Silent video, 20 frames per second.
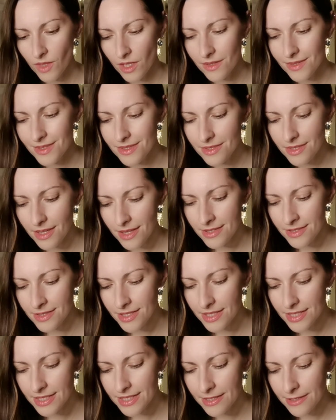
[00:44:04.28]

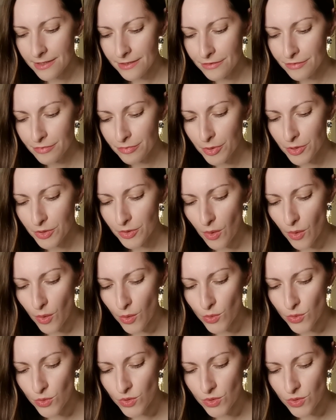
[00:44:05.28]
sensitive but
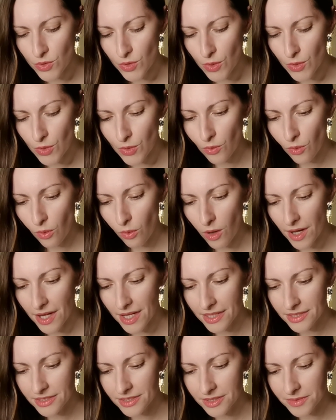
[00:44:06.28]
also
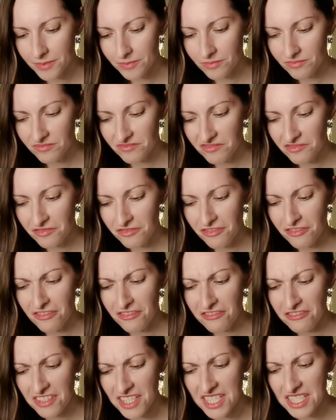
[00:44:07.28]
quite
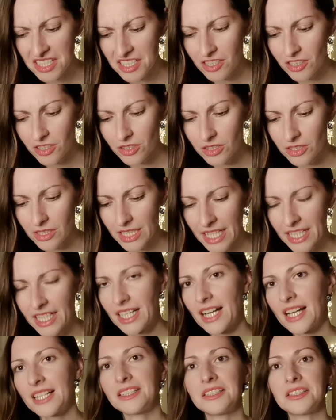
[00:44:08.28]
physical, and
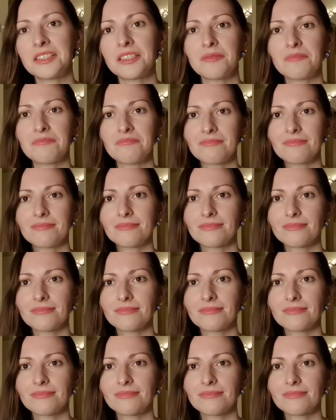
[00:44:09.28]
kind of,